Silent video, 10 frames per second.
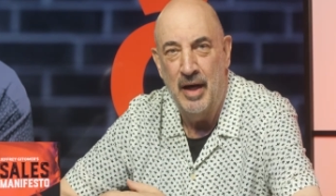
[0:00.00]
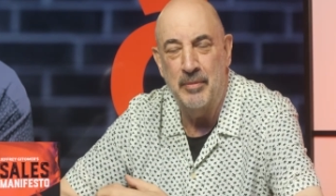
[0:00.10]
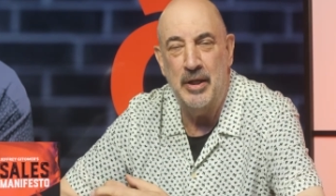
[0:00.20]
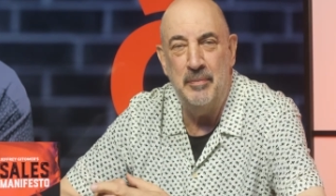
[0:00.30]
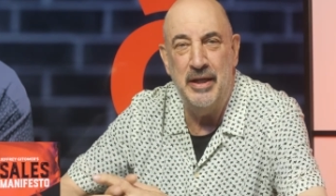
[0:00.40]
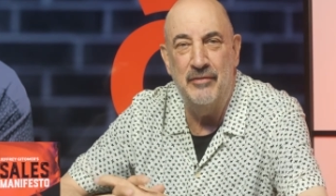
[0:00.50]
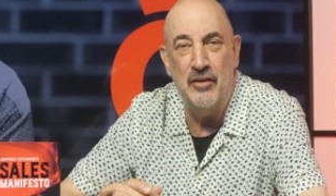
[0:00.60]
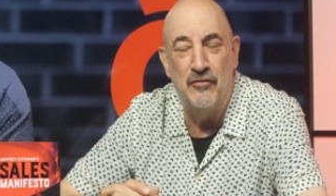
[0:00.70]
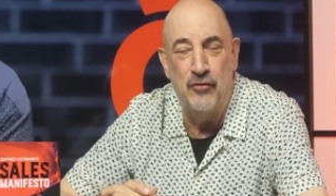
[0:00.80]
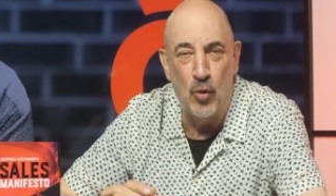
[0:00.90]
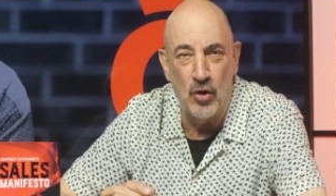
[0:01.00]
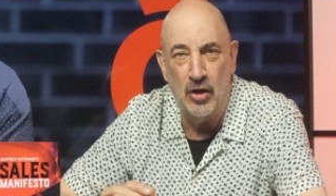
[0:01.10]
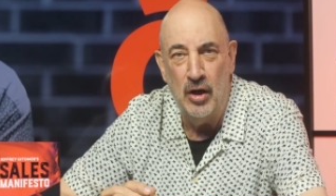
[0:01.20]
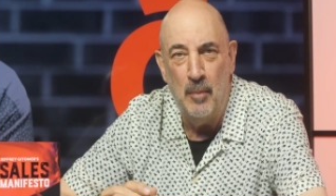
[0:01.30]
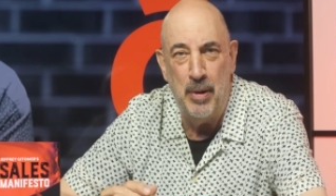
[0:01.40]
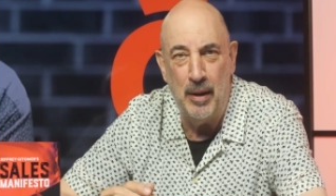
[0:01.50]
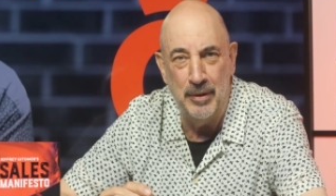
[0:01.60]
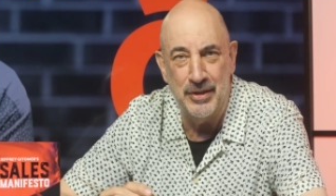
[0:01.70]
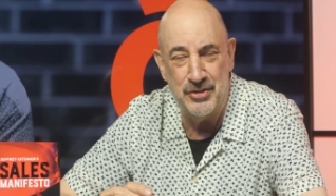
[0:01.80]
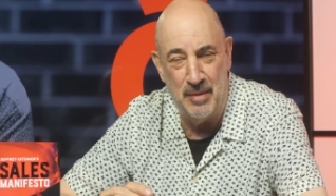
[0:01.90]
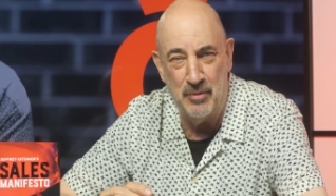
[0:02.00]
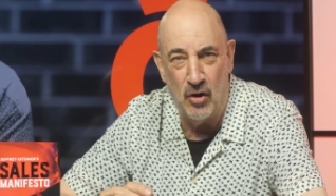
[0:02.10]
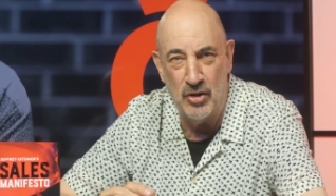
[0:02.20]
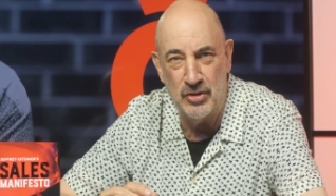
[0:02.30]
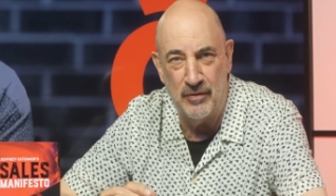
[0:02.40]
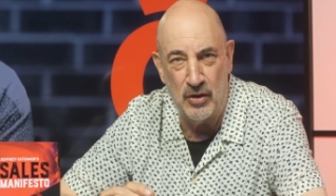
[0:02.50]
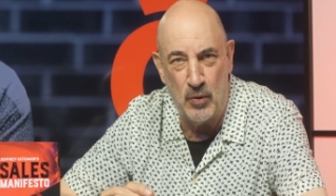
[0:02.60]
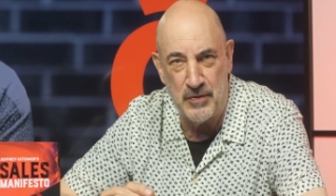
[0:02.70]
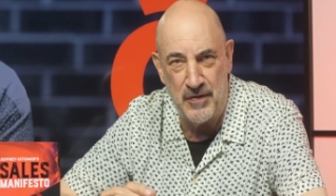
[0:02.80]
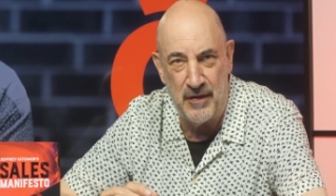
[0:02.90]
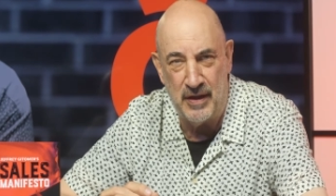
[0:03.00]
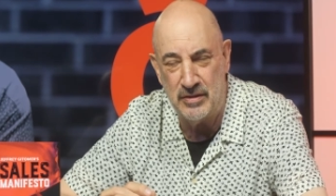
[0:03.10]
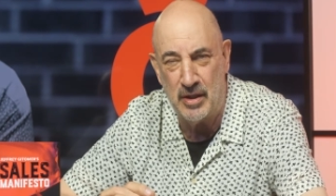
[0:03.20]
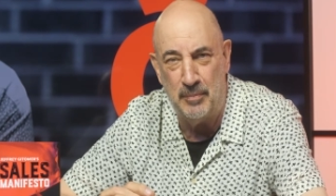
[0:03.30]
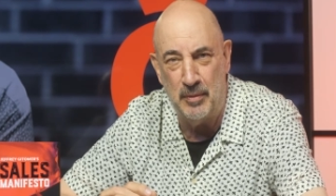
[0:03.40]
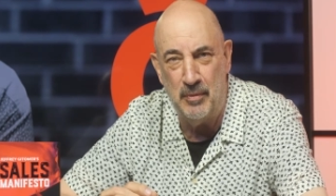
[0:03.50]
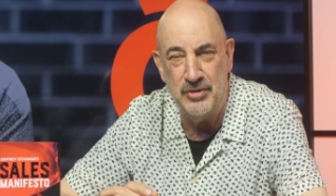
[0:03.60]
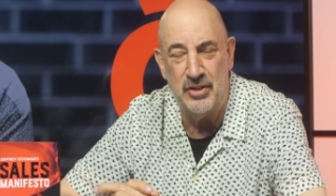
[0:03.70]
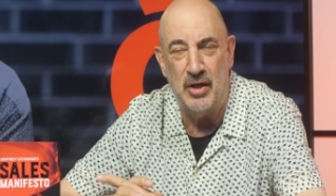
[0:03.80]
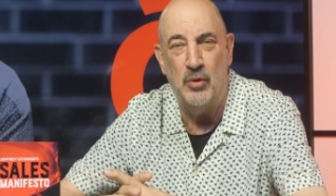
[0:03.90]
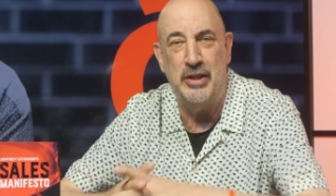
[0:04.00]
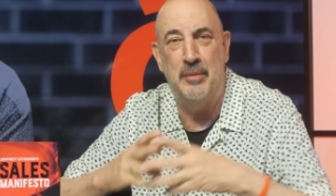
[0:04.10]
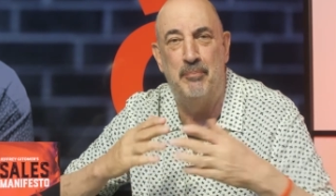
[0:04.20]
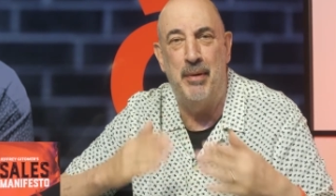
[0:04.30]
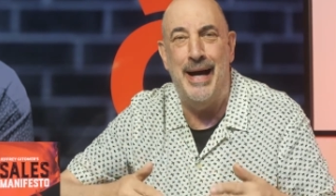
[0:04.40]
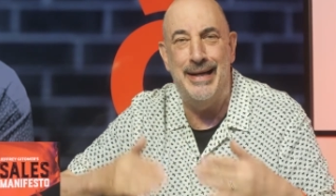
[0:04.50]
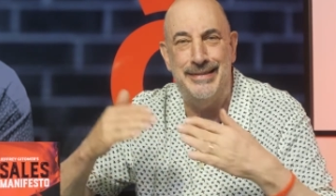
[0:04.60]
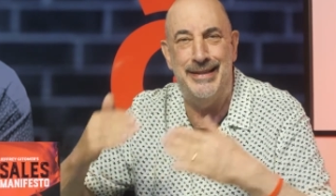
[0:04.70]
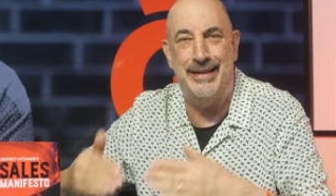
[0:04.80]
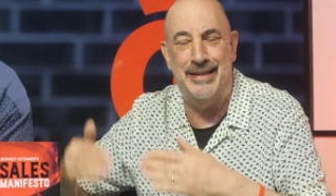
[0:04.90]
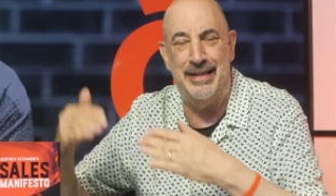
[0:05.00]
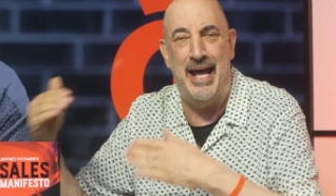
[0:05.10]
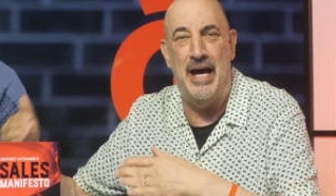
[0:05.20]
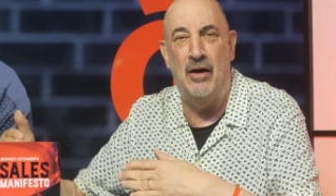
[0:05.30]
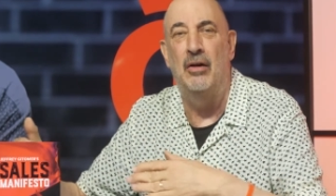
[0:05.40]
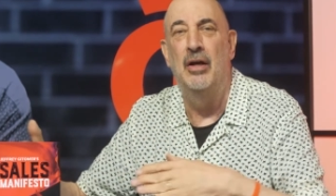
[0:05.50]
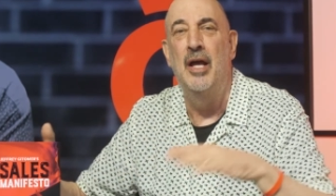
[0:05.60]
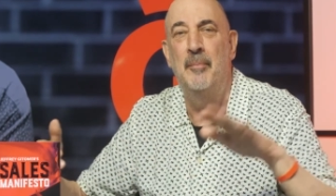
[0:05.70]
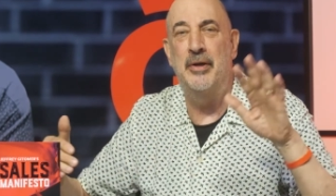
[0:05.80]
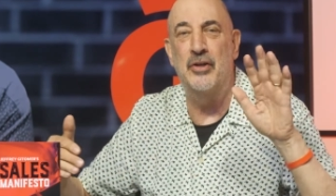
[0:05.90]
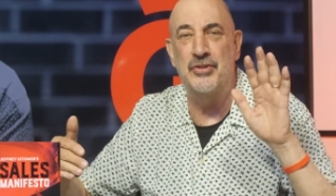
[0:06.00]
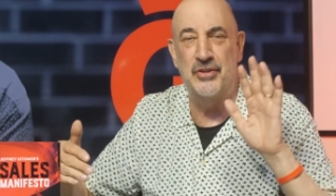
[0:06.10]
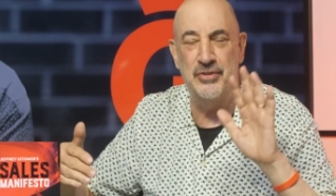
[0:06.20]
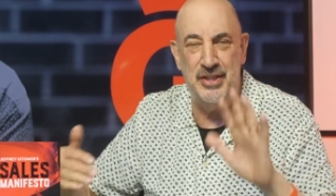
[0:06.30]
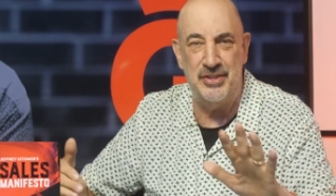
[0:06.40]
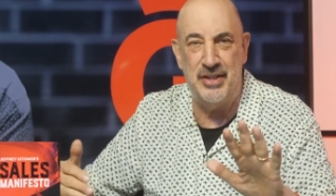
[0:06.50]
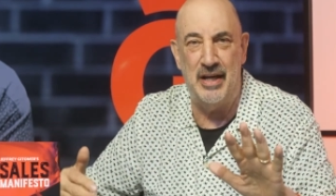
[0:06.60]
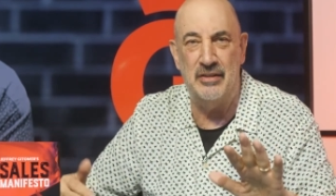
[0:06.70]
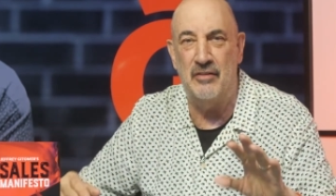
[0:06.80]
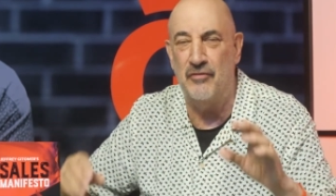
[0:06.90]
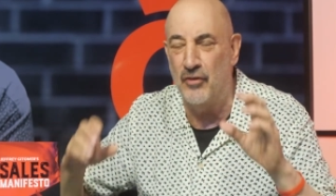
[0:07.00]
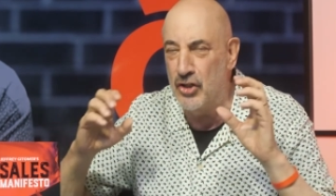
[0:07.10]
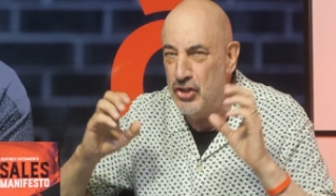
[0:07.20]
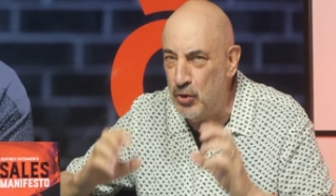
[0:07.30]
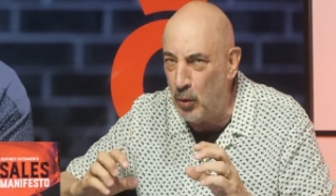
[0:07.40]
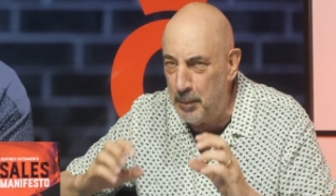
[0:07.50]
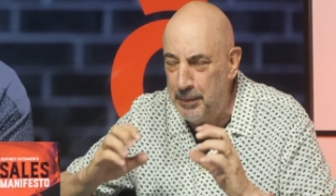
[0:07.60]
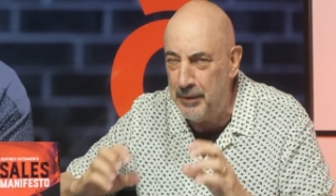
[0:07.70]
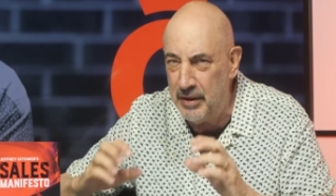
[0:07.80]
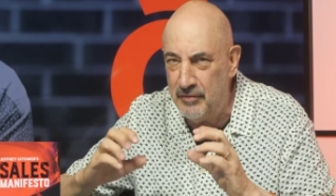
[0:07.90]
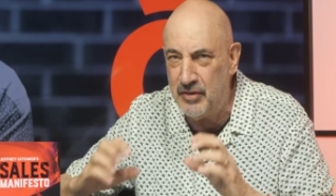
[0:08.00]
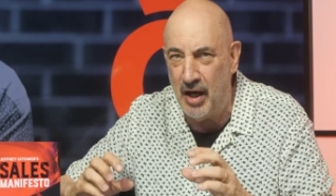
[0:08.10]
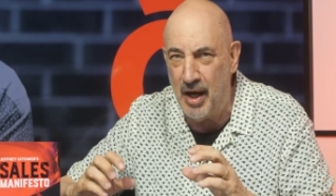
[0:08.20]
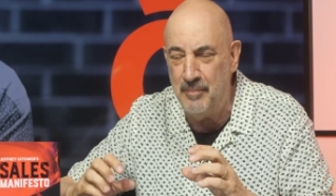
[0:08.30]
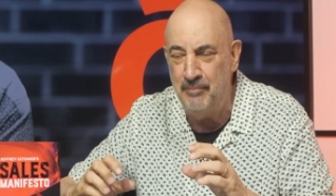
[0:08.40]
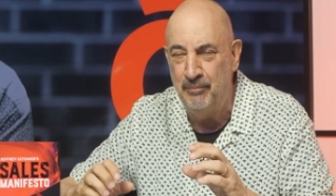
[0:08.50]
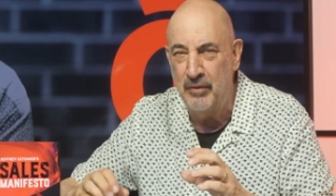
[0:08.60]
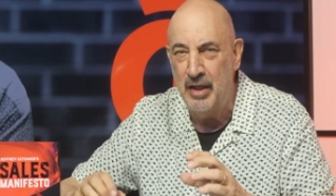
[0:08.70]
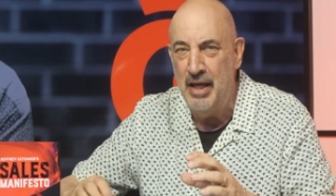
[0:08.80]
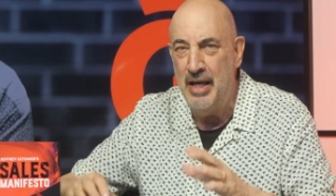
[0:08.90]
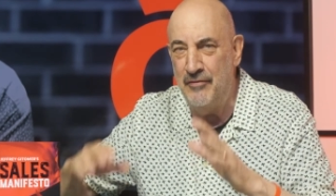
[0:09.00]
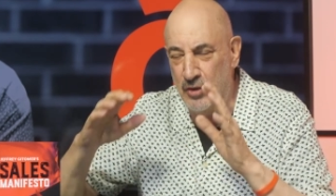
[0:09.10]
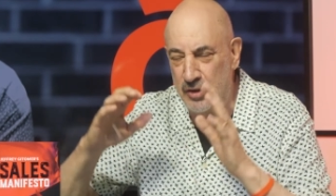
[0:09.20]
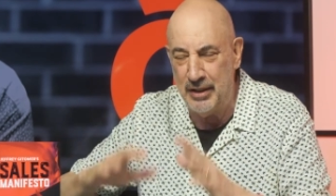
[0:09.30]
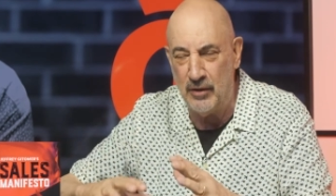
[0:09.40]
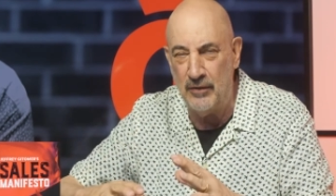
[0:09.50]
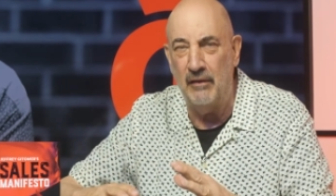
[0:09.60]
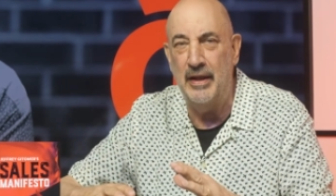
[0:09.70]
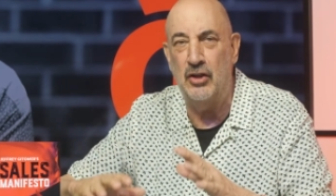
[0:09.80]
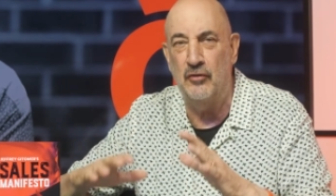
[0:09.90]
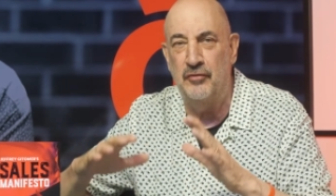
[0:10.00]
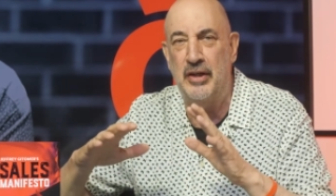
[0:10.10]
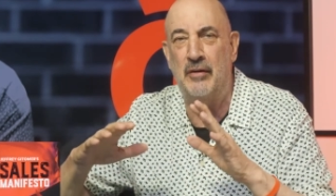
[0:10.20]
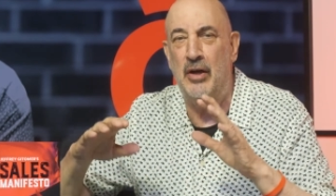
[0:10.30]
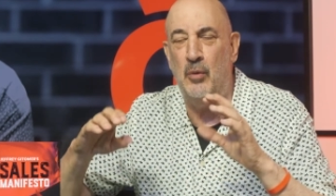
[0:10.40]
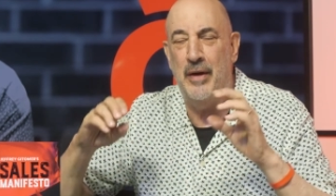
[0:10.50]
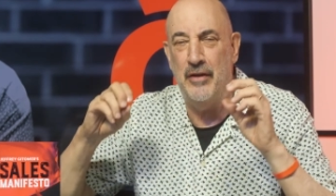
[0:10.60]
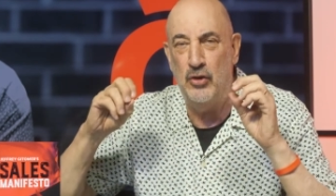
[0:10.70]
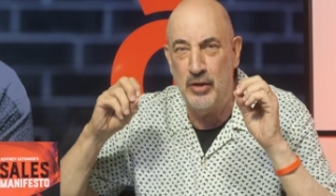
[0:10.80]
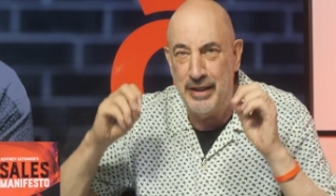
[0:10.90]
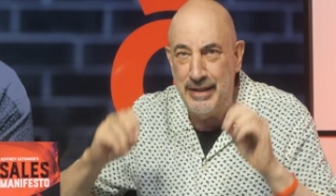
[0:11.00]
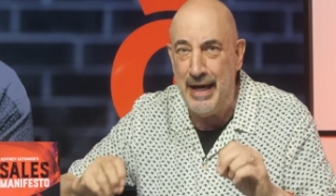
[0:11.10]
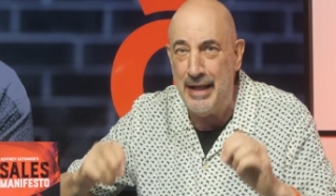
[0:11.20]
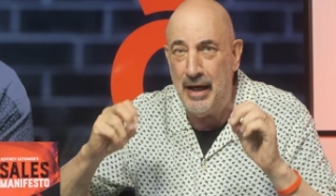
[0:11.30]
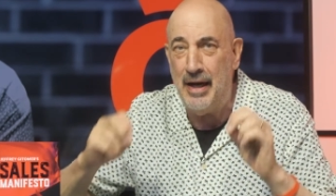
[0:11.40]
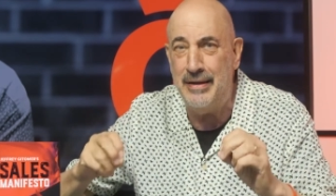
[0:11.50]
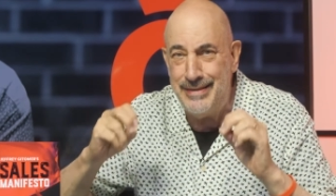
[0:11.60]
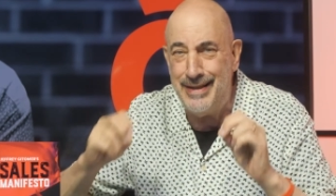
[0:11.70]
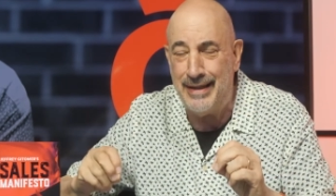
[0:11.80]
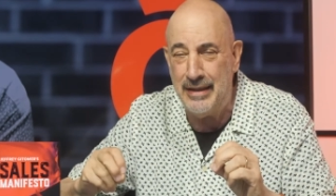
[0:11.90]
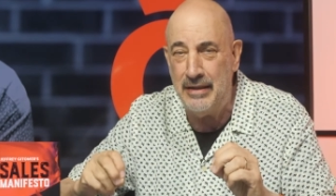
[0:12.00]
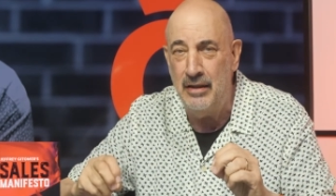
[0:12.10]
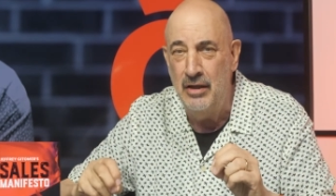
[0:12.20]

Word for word: I'm going to be giving 4 public seminars over the course of the next couple of months, and I want you to buy a ticket now because they're discounted for a short period of time. If you click on the link, you'll figure out a way that you can get a ticket